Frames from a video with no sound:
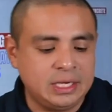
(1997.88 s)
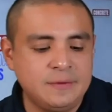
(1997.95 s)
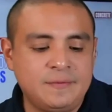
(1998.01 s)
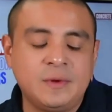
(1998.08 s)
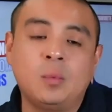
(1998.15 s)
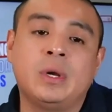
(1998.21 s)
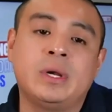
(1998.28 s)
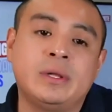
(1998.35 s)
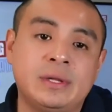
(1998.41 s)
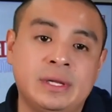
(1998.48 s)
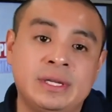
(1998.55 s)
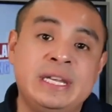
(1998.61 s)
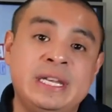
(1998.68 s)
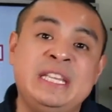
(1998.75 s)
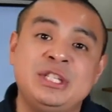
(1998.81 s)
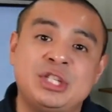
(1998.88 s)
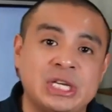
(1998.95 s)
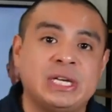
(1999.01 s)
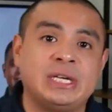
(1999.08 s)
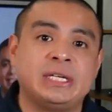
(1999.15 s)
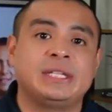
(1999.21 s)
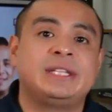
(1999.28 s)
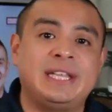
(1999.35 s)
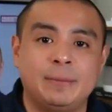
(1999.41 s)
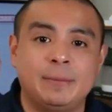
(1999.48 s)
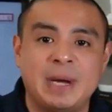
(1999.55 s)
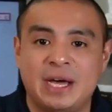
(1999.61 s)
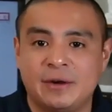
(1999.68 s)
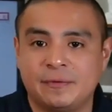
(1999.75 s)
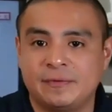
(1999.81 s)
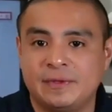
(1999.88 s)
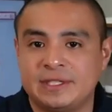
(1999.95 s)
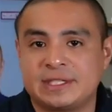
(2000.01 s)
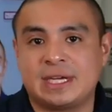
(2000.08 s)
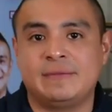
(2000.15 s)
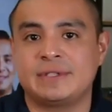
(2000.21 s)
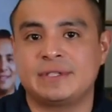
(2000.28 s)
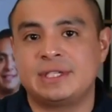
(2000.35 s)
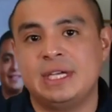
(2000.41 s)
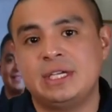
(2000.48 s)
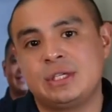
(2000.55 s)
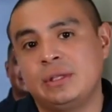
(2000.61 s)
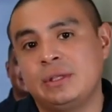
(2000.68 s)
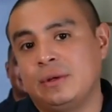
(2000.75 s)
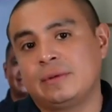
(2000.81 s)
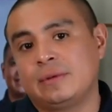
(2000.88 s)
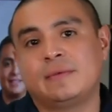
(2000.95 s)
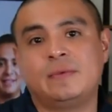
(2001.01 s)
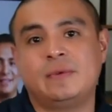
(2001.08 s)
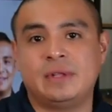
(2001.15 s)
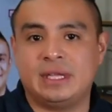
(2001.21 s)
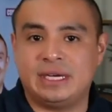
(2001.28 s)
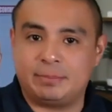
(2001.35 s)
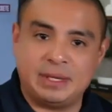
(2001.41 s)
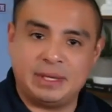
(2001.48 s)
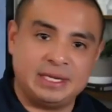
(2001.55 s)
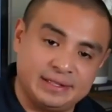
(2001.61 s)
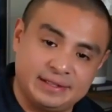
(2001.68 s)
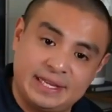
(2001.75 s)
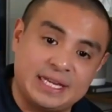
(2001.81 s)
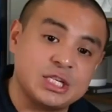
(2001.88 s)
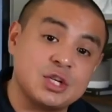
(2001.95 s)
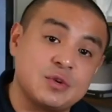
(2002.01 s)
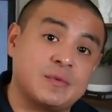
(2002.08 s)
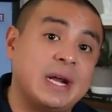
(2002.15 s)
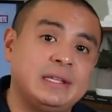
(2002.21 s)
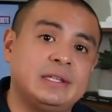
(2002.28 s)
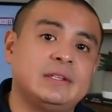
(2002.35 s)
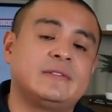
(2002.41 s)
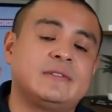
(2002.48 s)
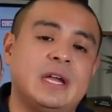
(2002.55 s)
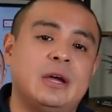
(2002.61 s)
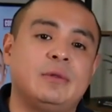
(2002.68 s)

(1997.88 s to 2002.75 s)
And if you want a ninja tip out of this conversation, those of you that are paying attention, write this